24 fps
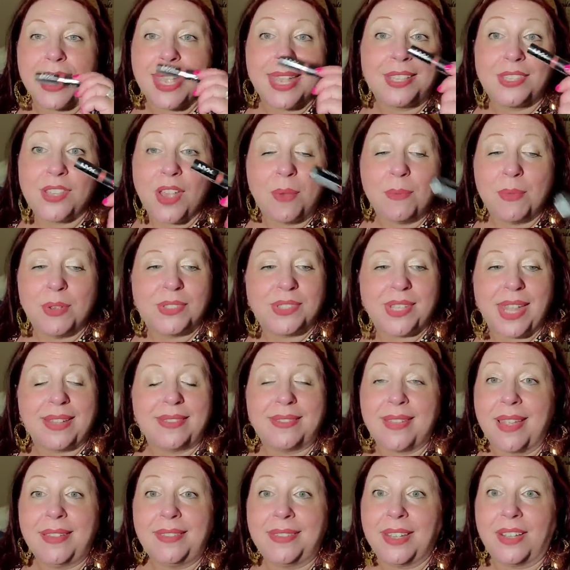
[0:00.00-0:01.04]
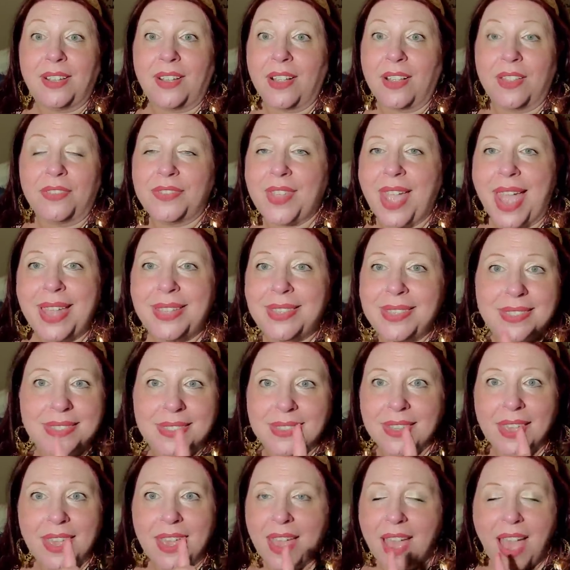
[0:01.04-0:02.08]
It's almost identical.
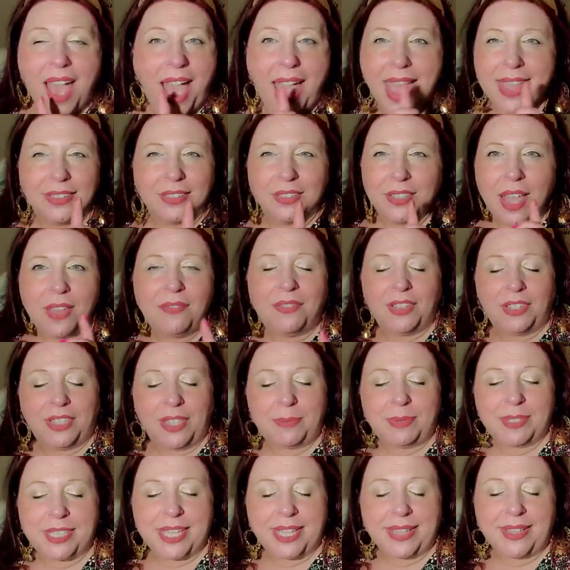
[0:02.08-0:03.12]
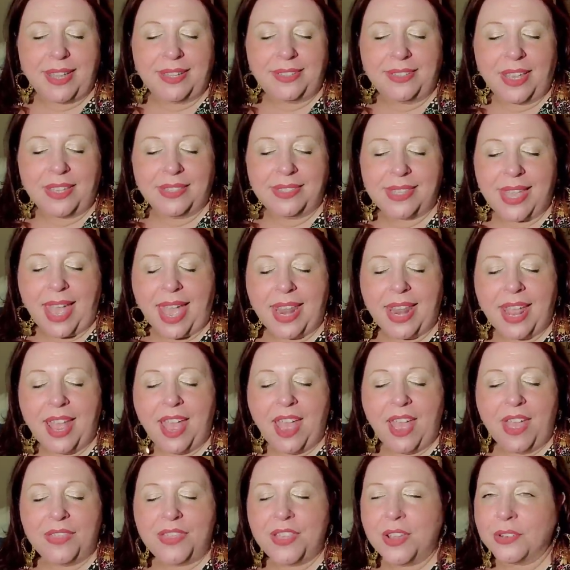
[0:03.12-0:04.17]
That's, I love a lipstick that does that.
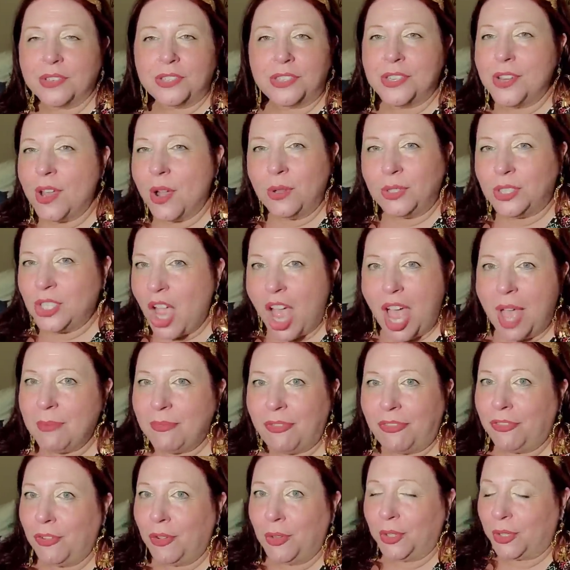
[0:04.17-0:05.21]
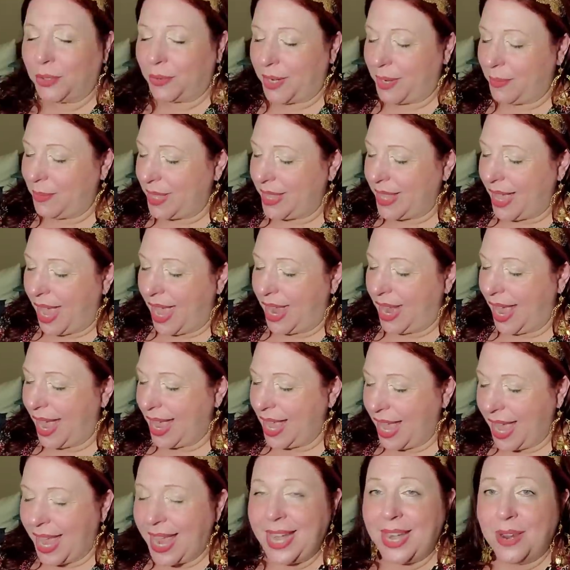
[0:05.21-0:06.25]
There's no tomfoolery with that.
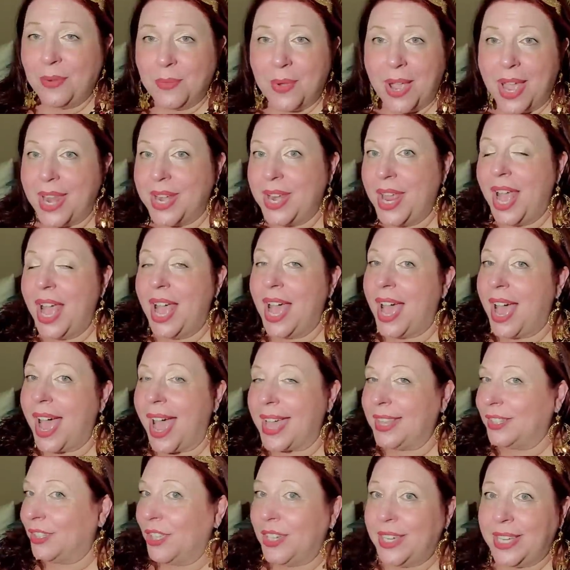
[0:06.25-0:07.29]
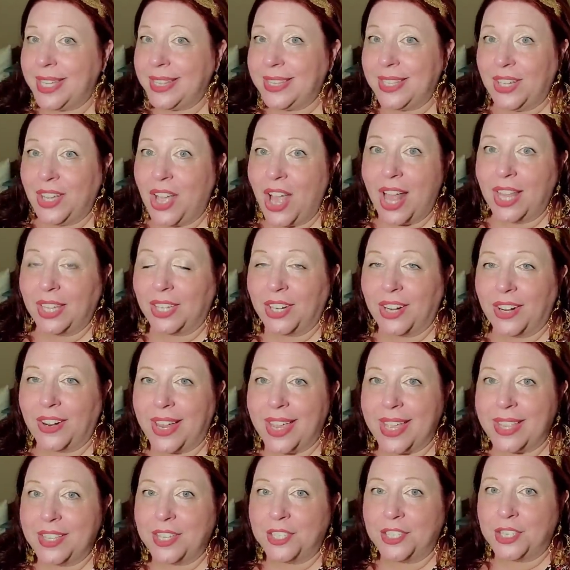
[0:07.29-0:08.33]
I hate it when I look at the color
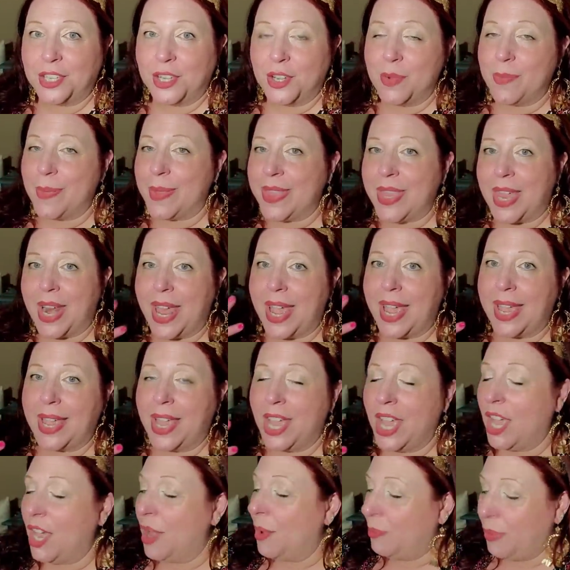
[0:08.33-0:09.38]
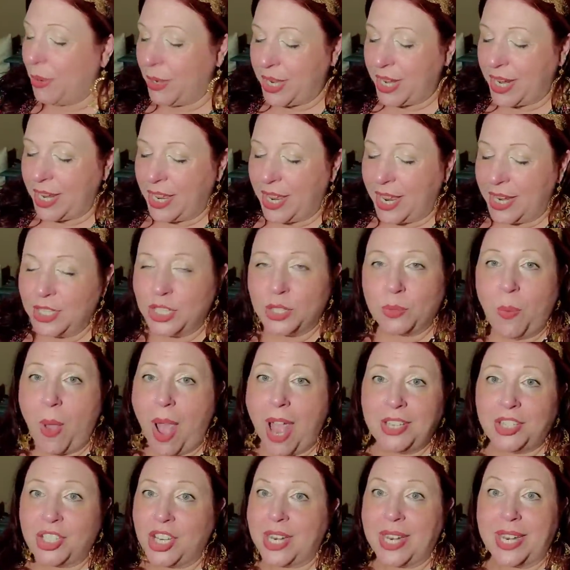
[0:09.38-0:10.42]
in the tube and then I put it and
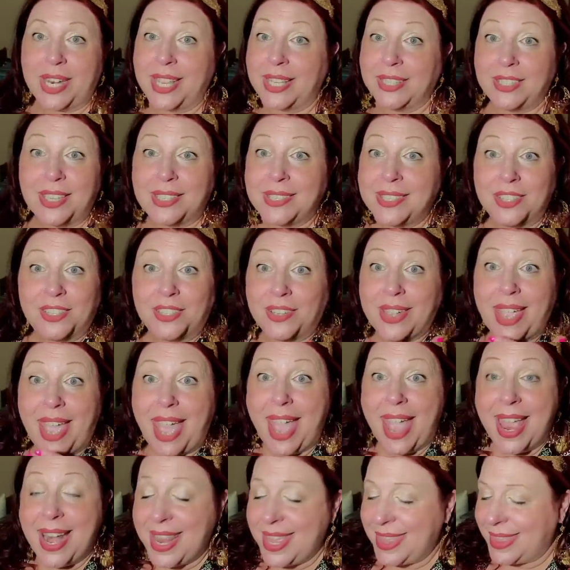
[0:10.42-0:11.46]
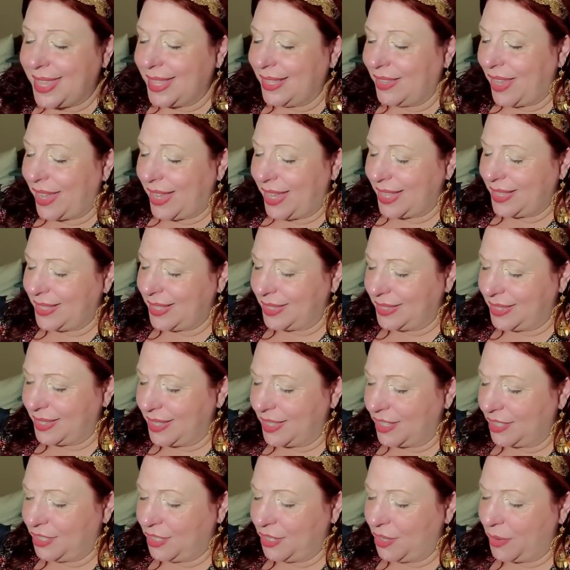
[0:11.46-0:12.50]
swatch it and it doesn't look anything like it does
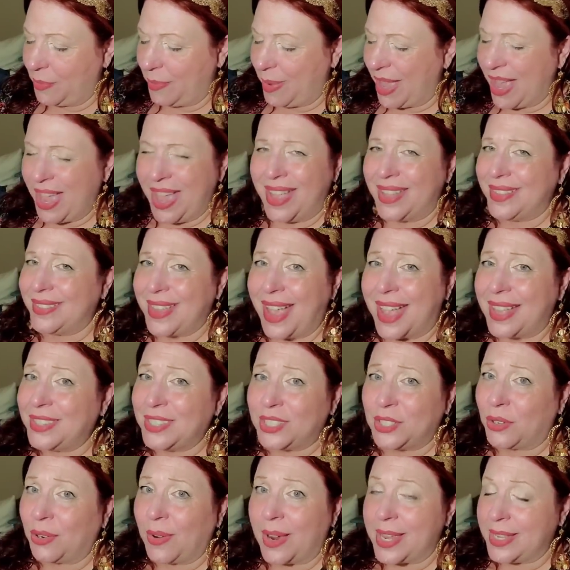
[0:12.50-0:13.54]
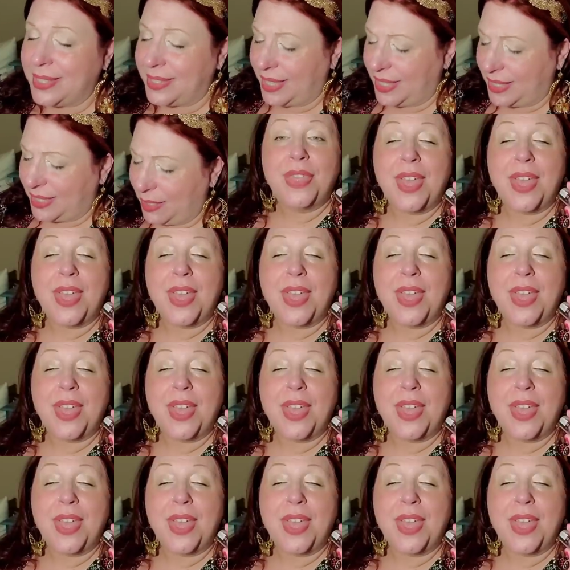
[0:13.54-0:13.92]
in the tube. That's crazy.